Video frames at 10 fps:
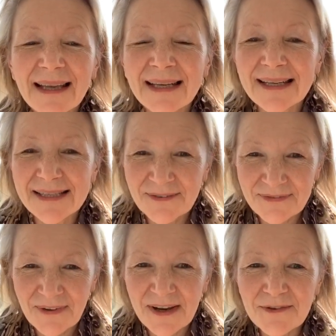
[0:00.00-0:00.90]
and it's a
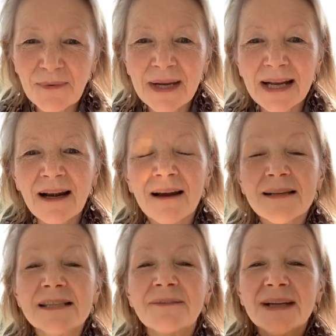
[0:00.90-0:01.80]
5-week
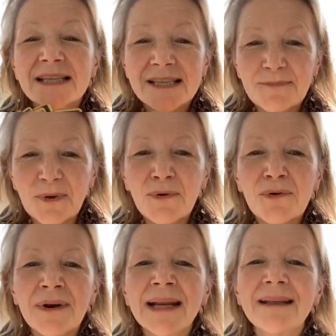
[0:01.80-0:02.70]
class of
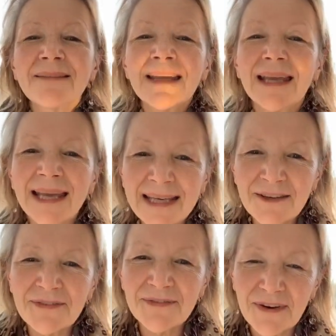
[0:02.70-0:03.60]
exploring the
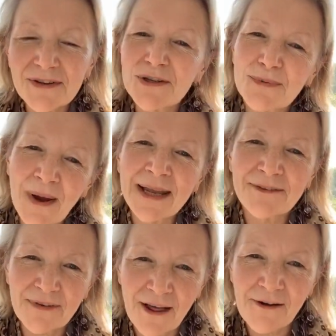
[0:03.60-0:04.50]
inner feng shui
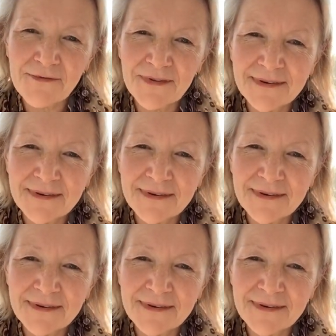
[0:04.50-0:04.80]
of love.